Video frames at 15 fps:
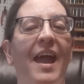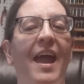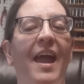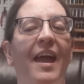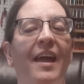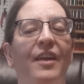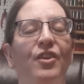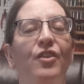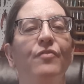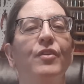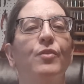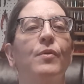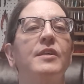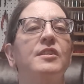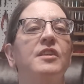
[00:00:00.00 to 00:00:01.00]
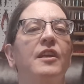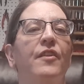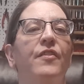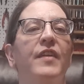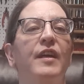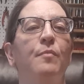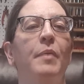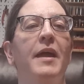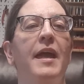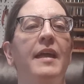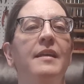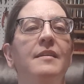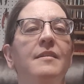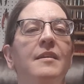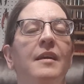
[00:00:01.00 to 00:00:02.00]
and you've requested a thick
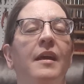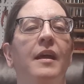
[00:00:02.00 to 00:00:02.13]
pen